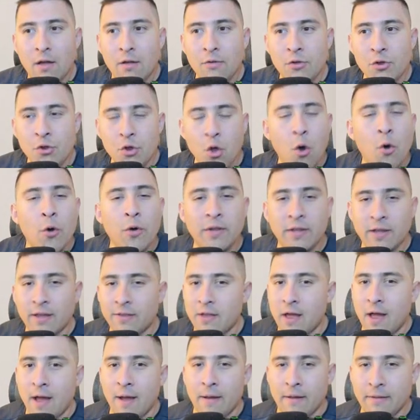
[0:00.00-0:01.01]
knowing
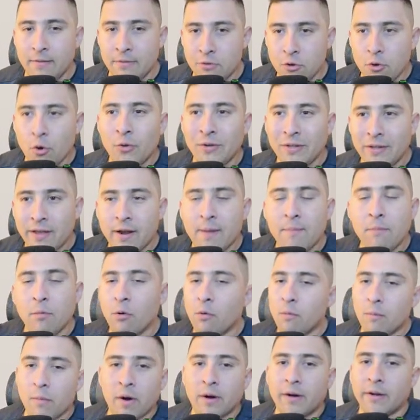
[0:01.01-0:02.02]
that uh, knowing that a
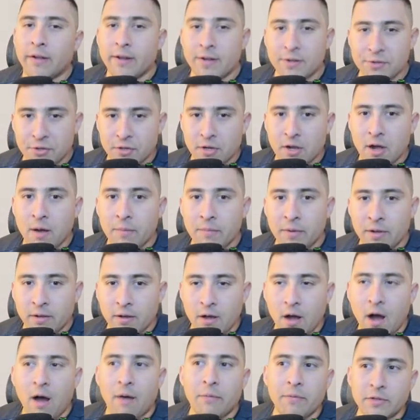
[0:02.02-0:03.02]
bull market is coming,
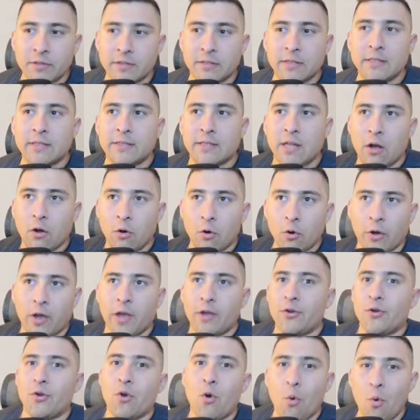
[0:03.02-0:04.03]
obviously it's like, okay,
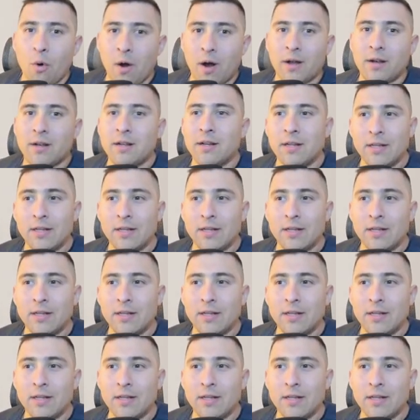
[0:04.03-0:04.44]
you know what?